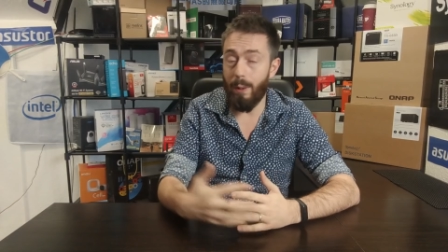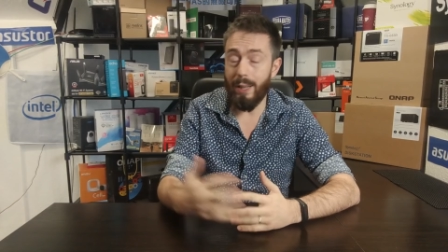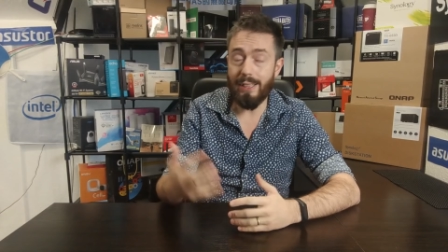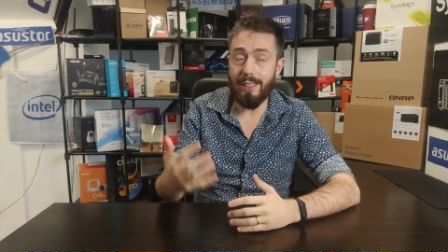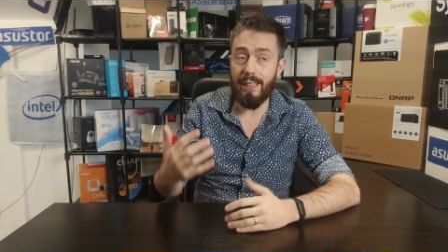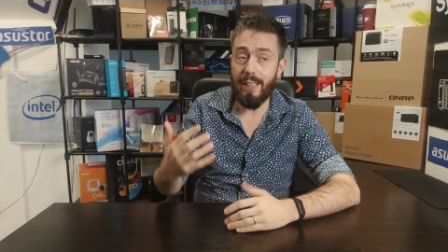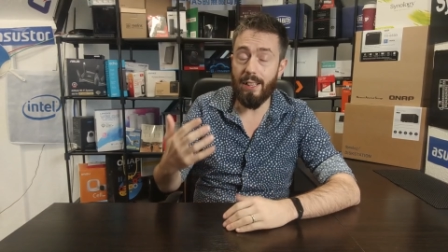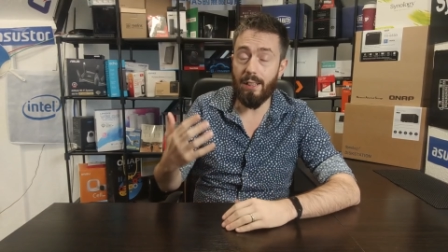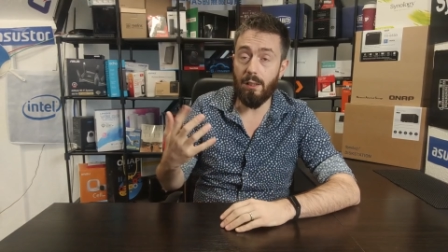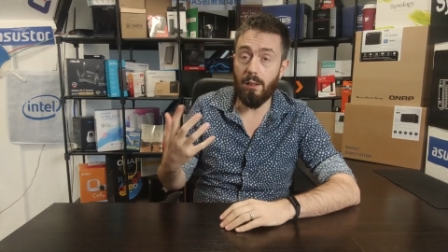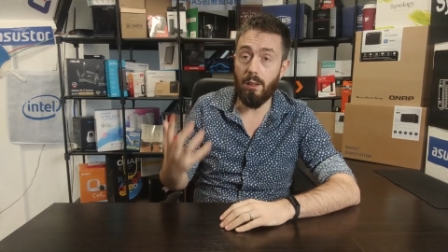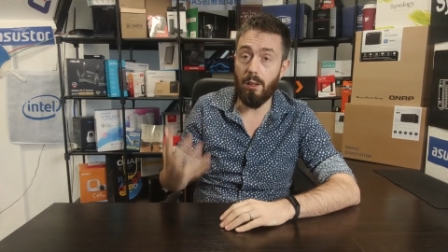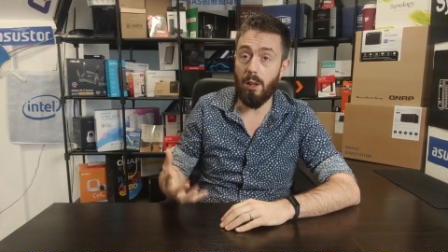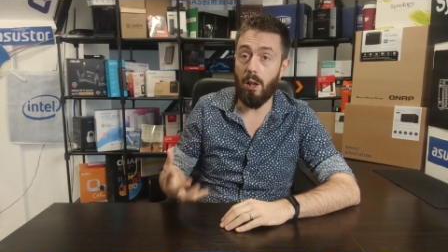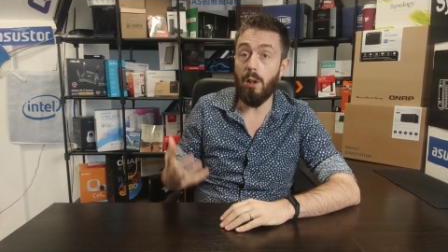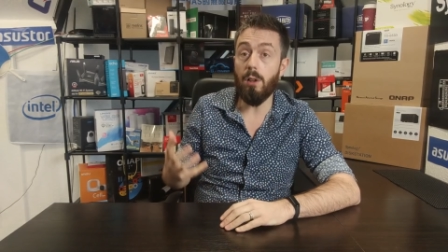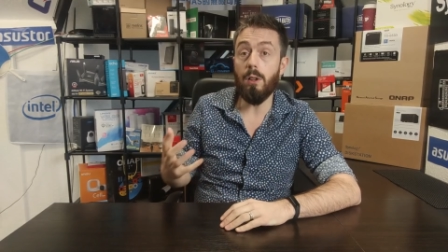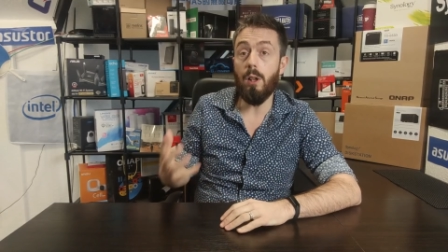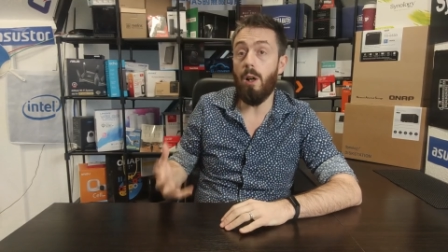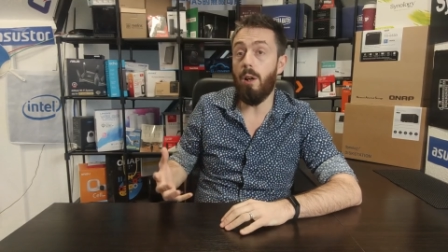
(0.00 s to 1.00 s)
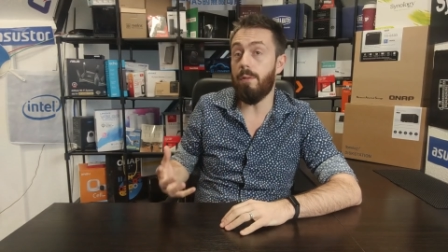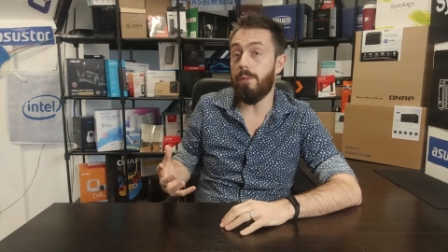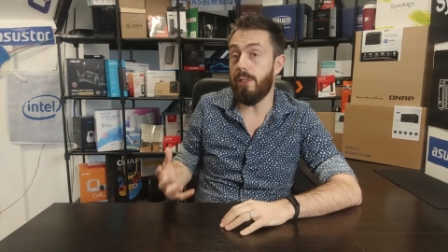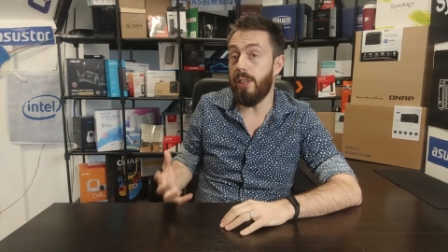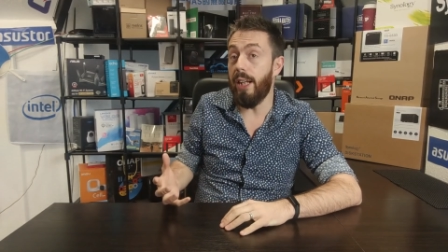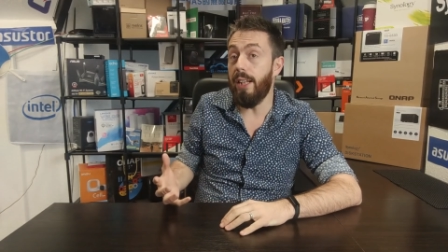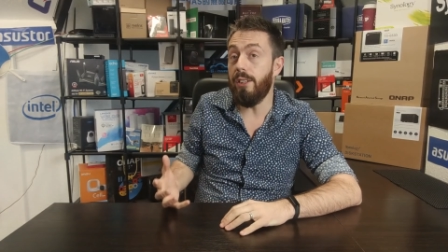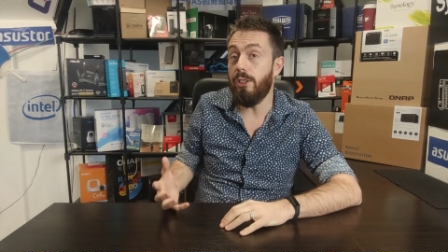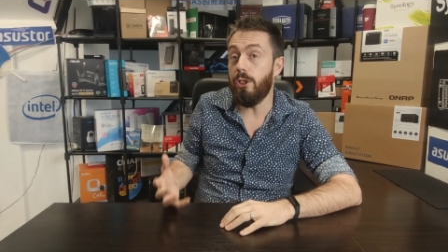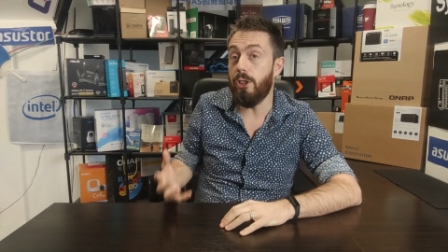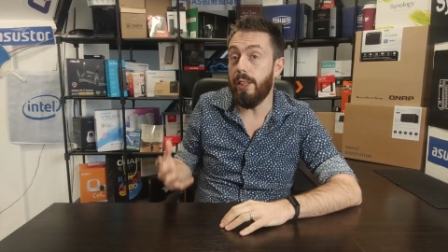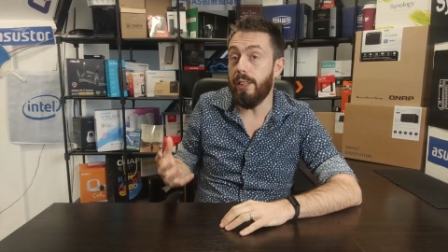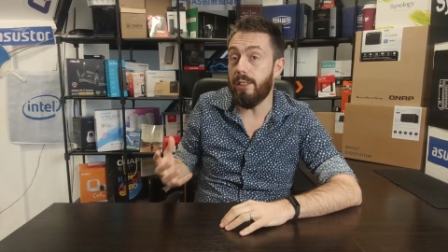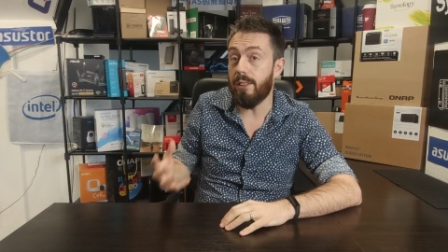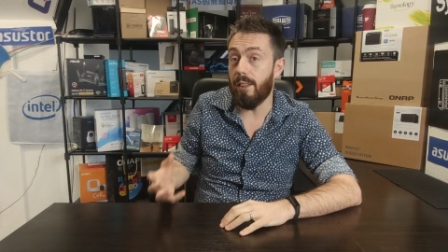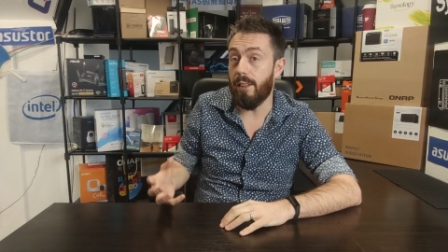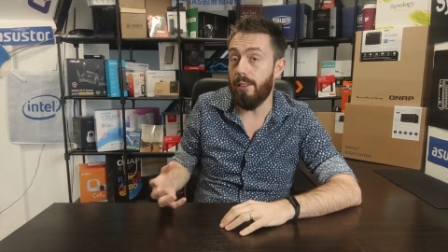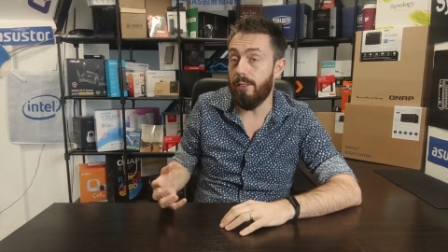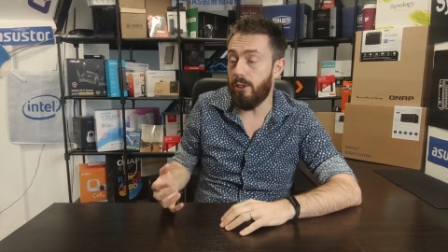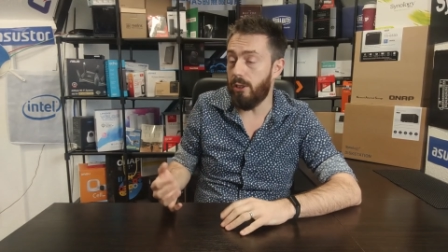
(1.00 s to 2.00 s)
We're seeing a lot of ten G
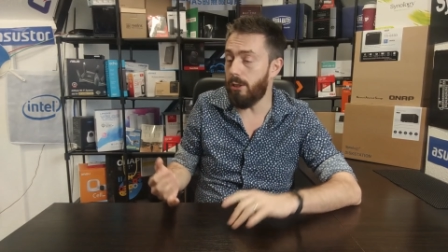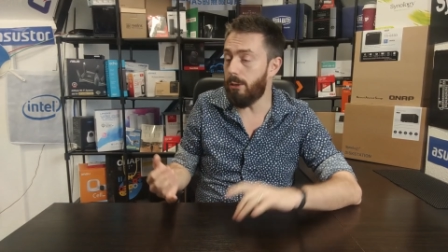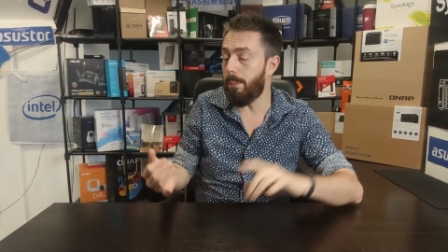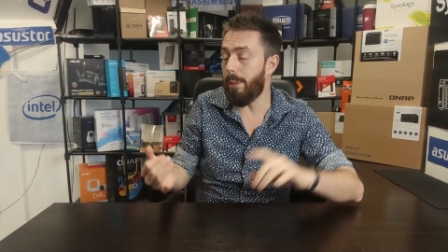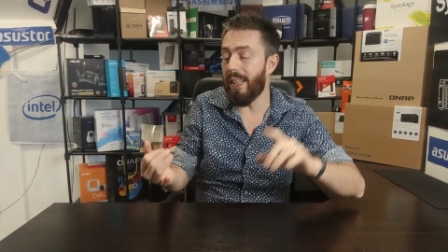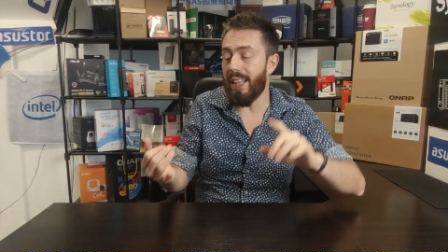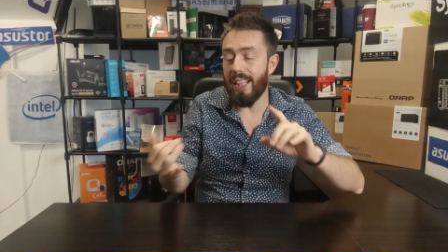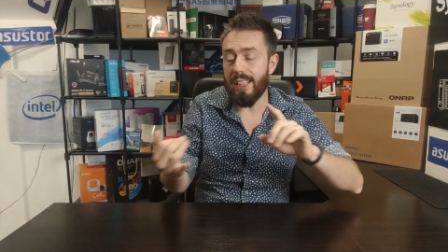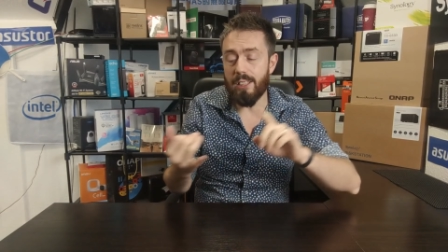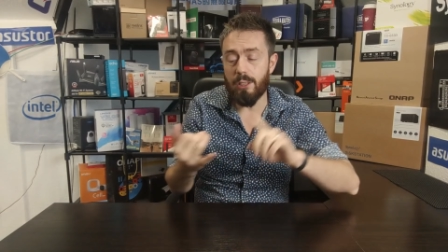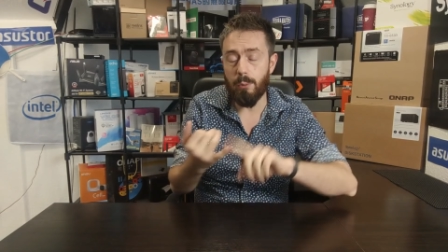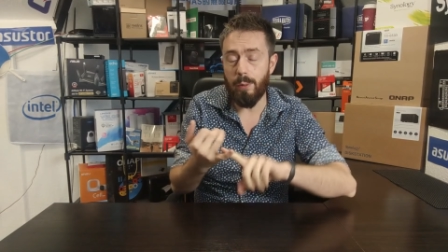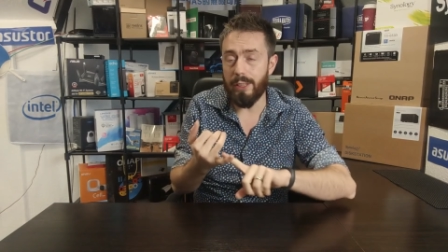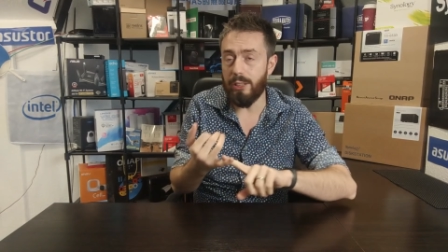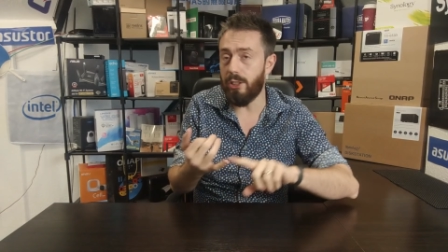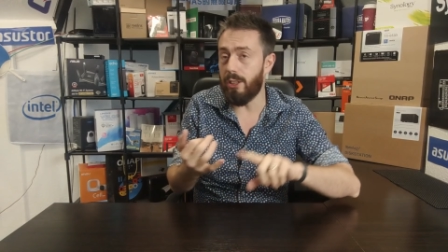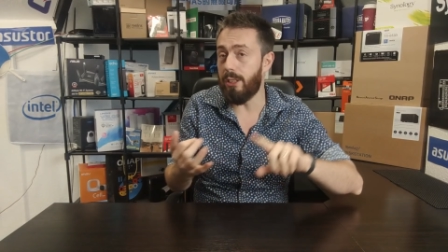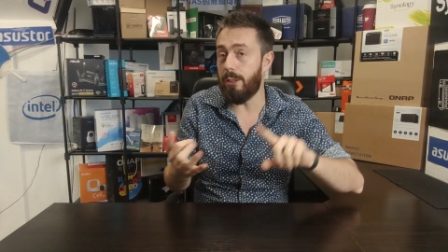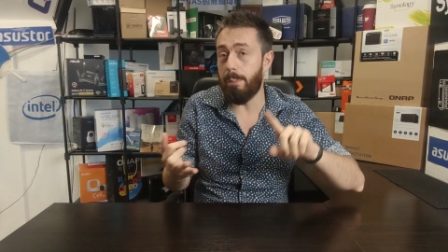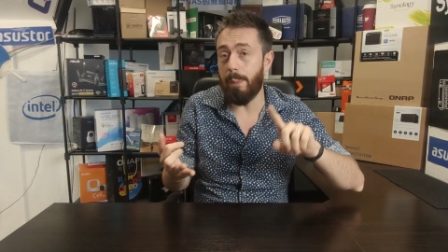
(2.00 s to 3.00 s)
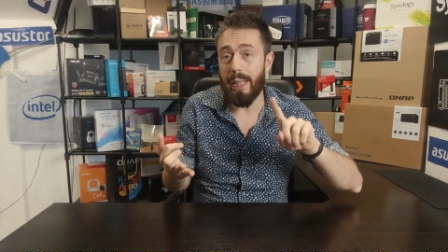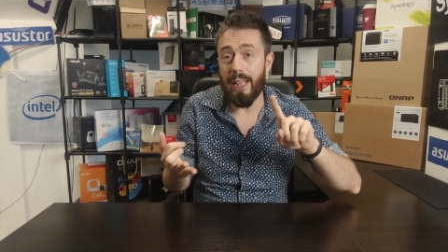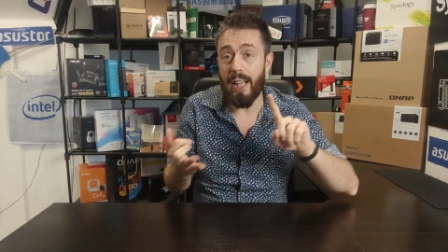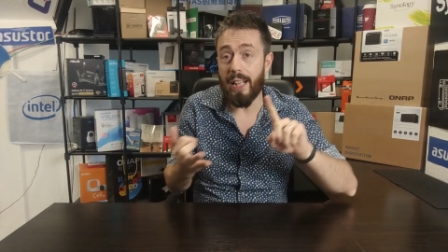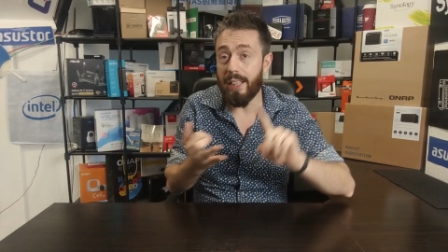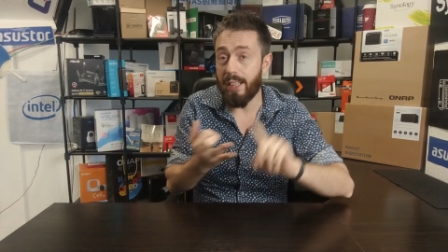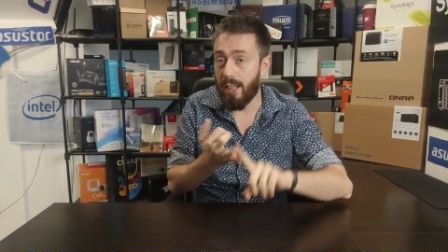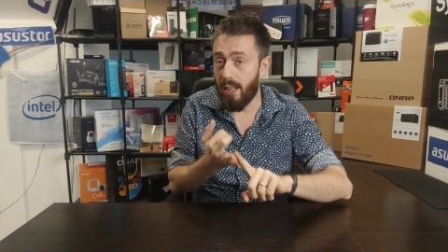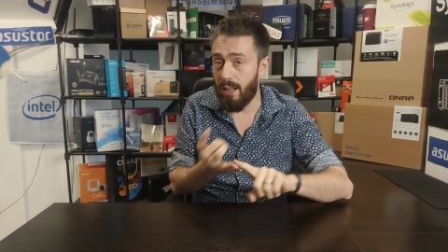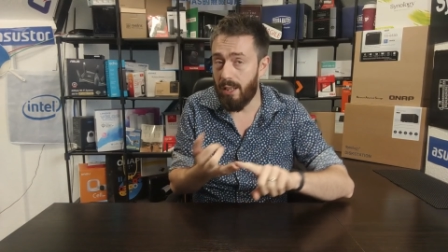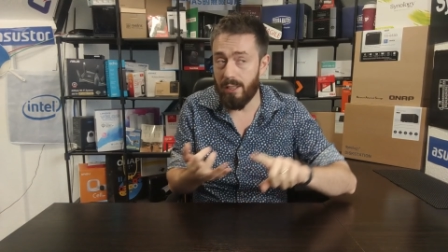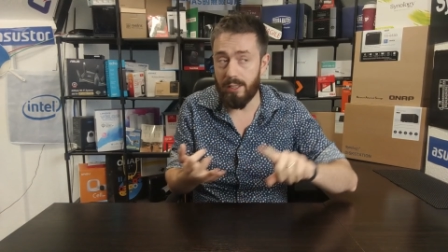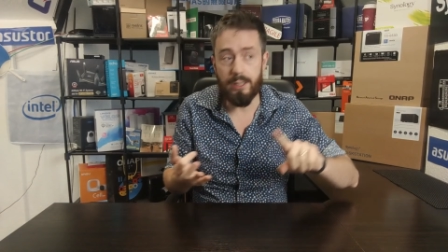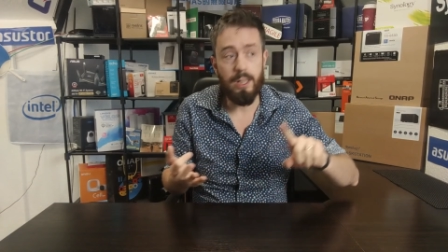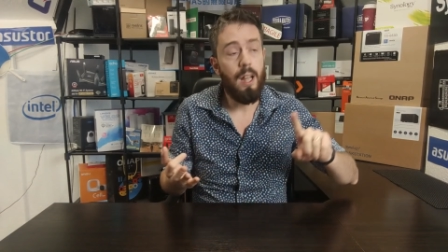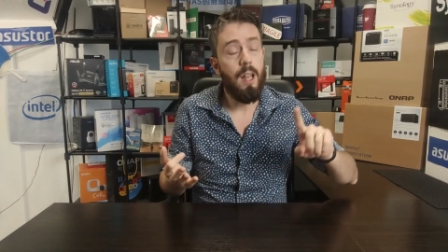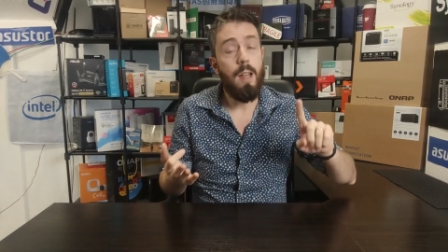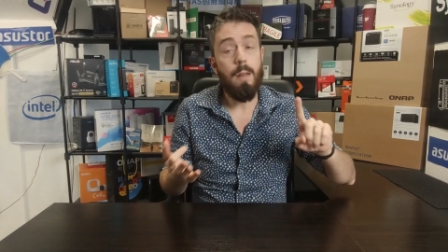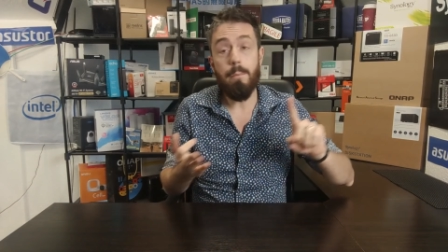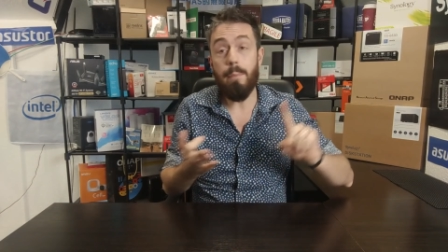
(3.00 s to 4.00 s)
solutions, be they switches, be they cards,